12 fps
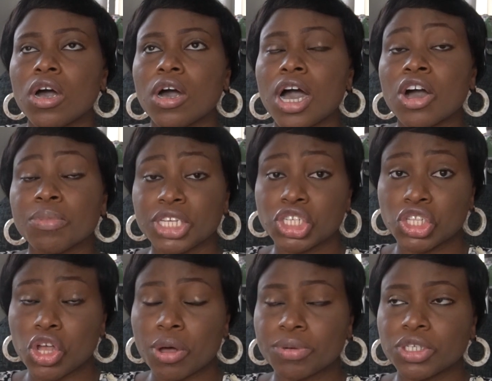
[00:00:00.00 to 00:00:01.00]
accommodation
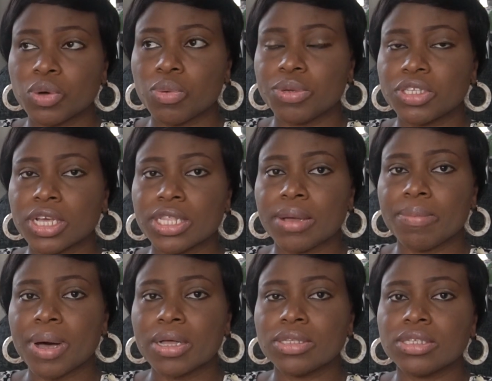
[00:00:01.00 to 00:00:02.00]
option we'll be talking
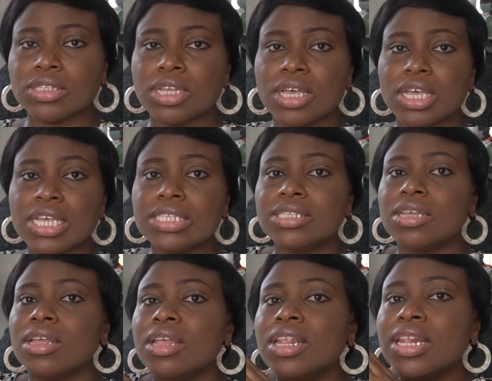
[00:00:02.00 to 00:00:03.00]
about today is
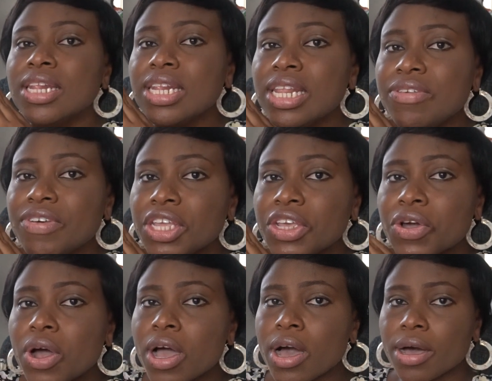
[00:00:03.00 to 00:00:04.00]
living in
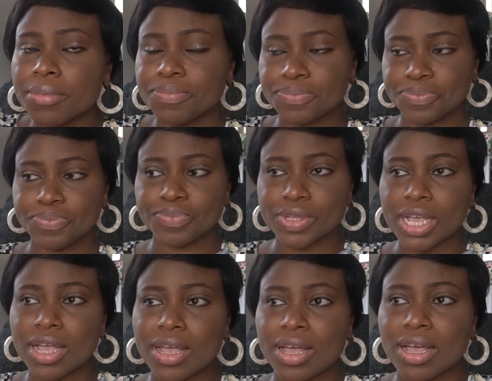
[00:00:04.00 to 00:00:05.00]
your car.
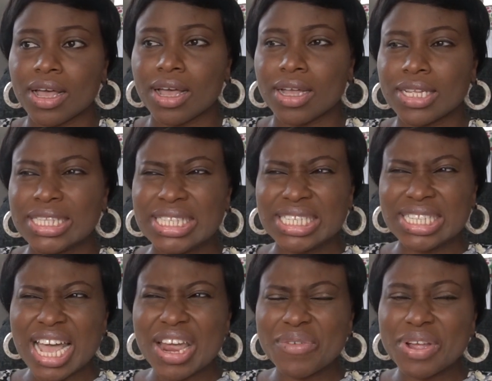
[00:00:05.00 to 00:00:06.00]
Did
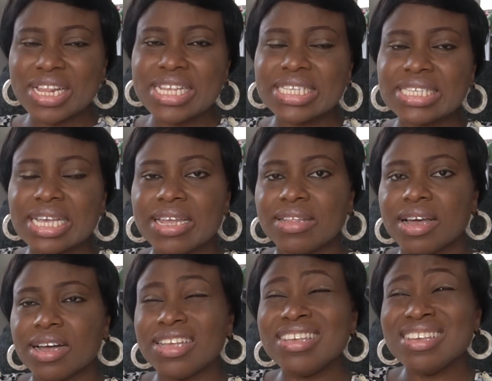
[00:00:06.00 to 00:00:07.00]
I really say
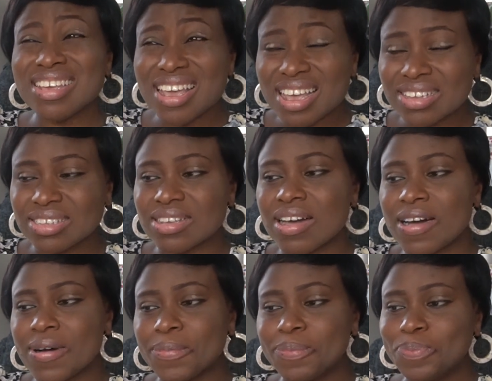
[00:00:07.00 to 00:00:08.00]
that? Yes.
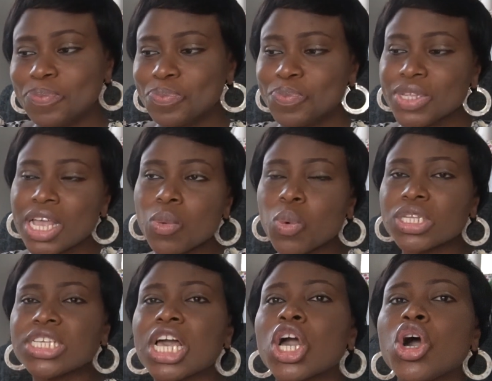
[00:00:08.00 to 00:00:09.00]

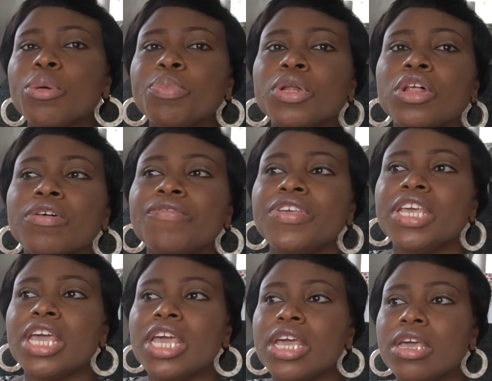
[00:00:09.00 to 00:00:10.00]
Was it a couple of
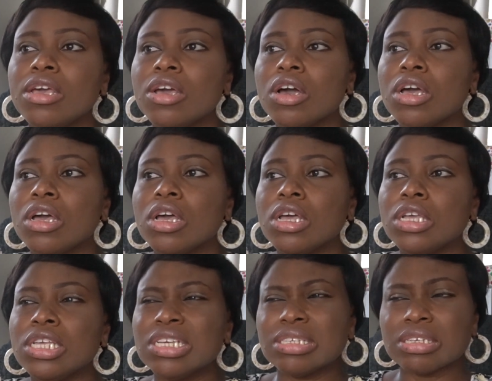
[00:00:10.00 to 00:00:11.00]

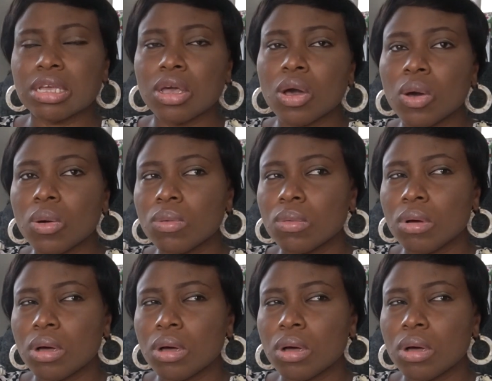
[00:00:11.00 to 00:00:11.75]
years ago?